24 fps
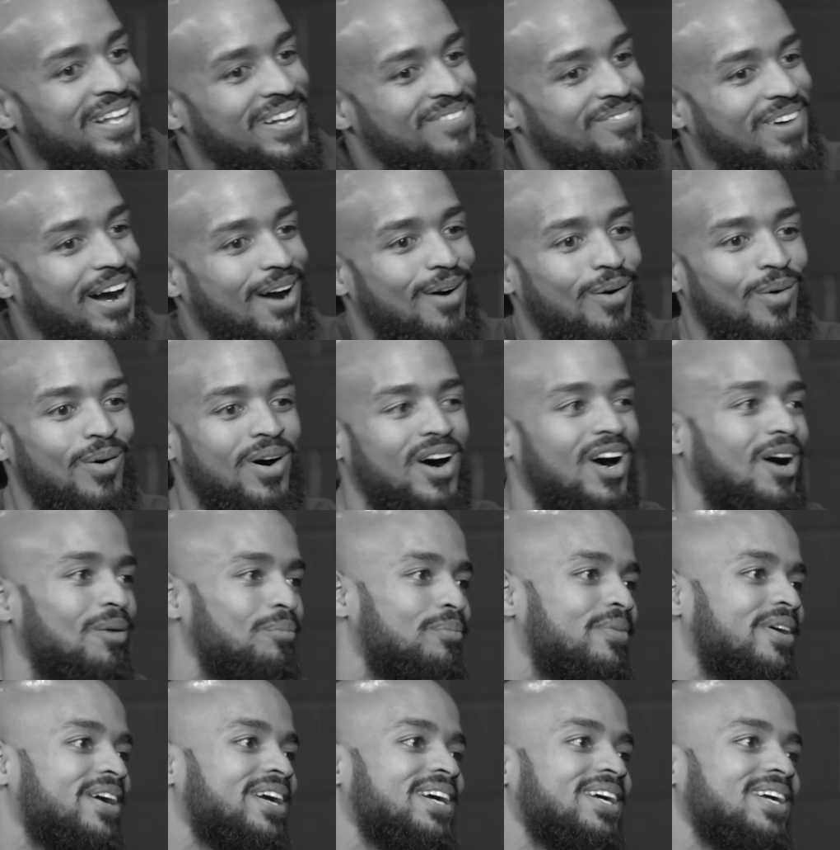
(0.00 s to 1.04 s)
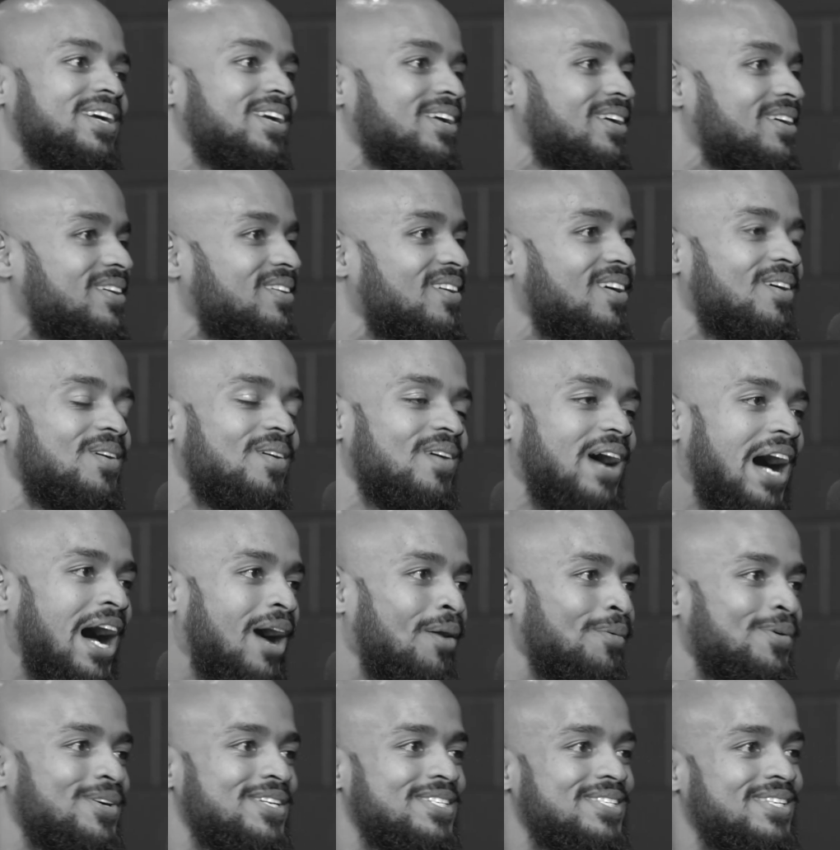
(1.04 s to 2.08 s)
my whole upbringing, I
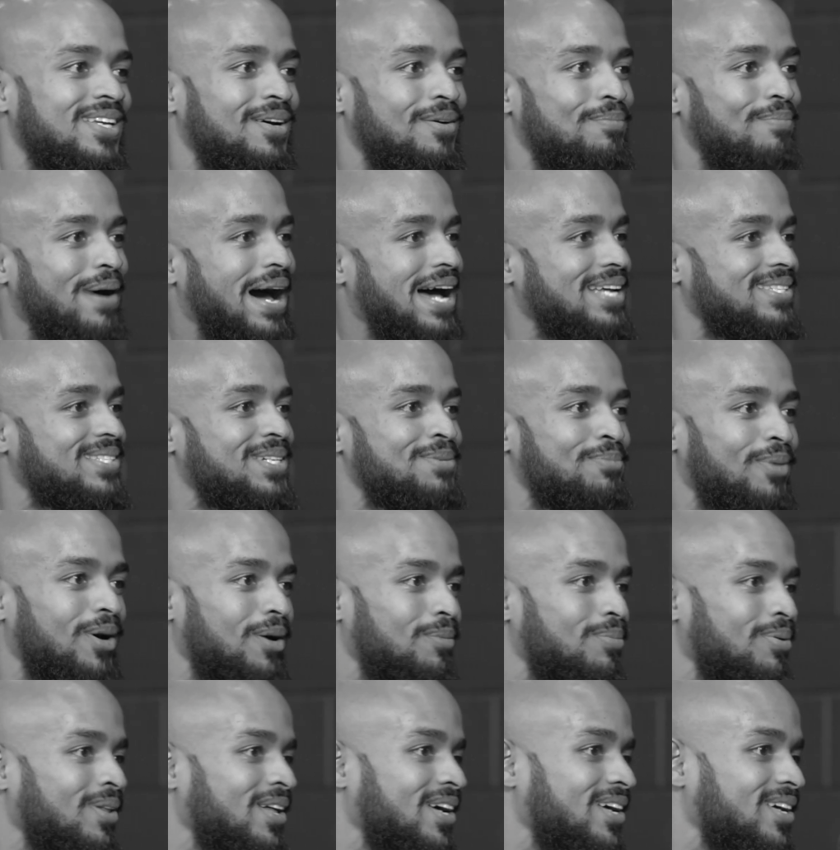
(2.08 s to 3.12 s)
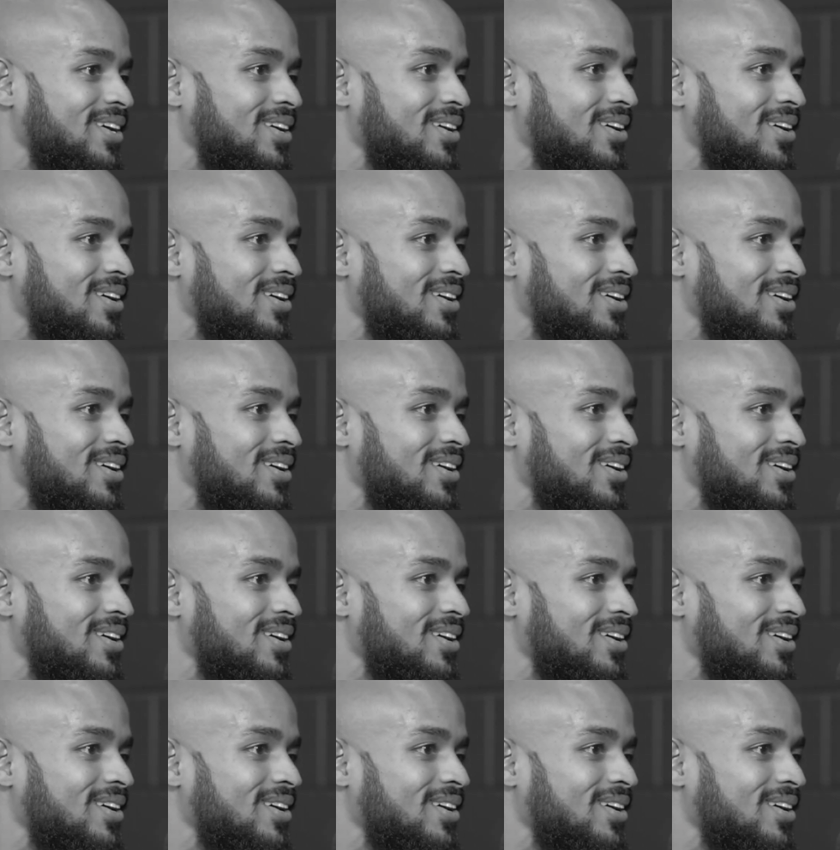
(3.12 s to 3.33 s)
was a basketball player.